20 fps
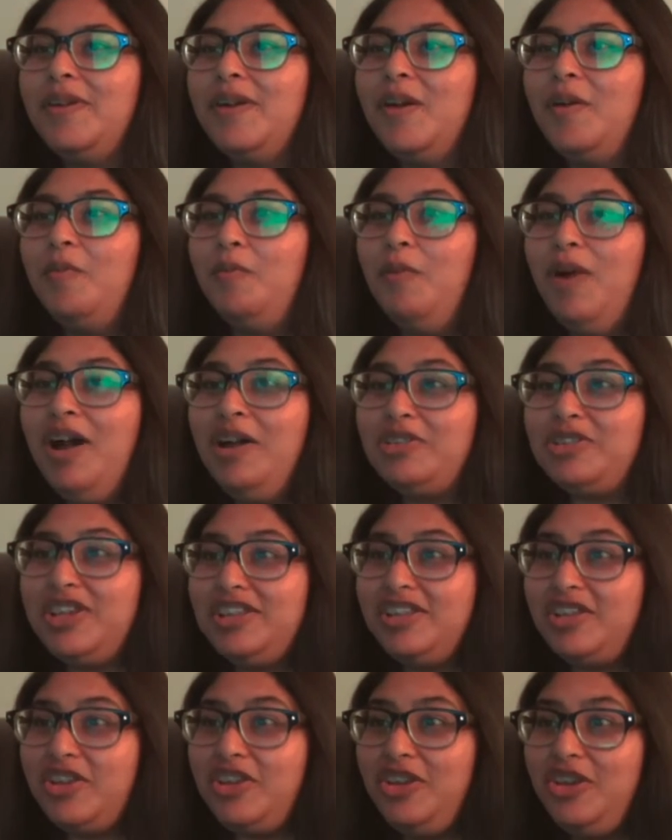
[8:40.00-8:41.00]
Wow, she has
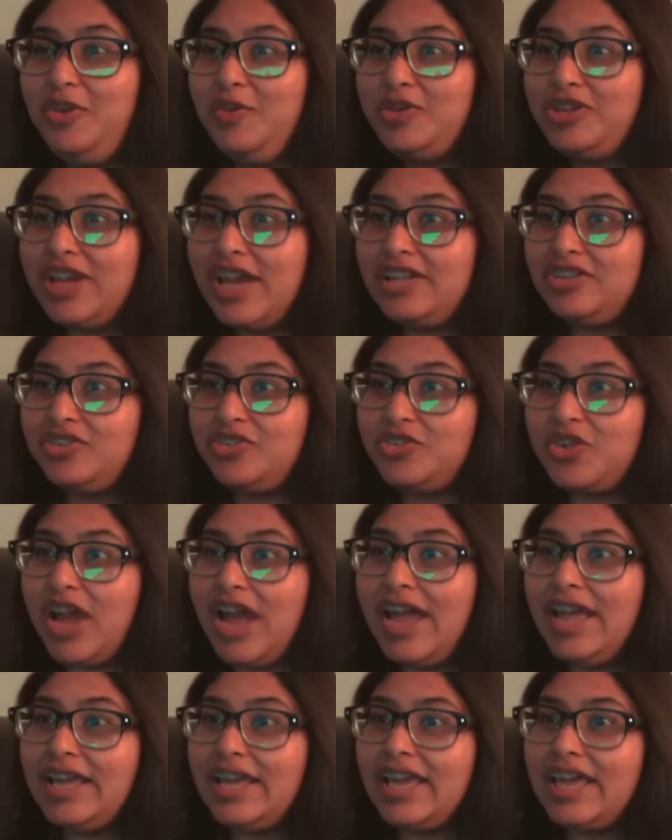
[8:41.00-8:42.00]
a huge ass
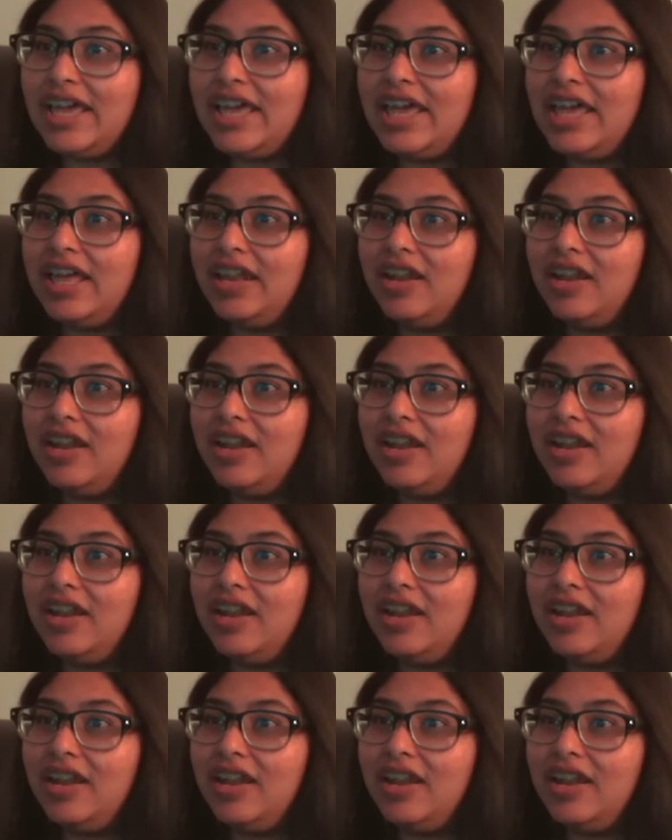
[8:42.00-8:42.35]
dragon!